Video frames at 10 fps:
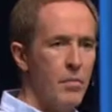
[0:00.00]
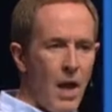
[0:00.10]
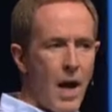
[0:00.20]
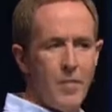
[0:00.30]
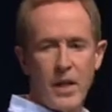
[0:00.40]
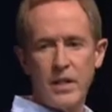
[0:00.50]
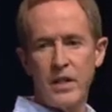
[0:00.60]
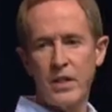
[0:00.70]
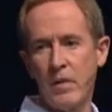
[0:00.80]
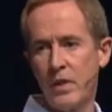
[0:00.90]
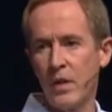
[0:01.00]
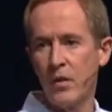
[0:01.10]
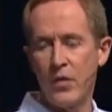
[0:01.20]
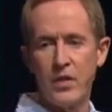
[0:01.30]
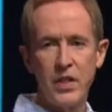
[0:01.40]
blind, because the assumption in
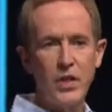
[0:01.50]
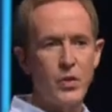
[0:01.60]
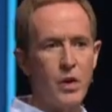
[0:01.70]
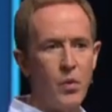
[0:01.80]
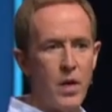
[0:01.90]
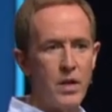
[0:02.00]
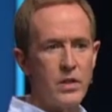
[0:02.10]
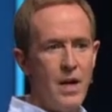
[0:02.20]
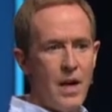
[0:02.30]
the first century was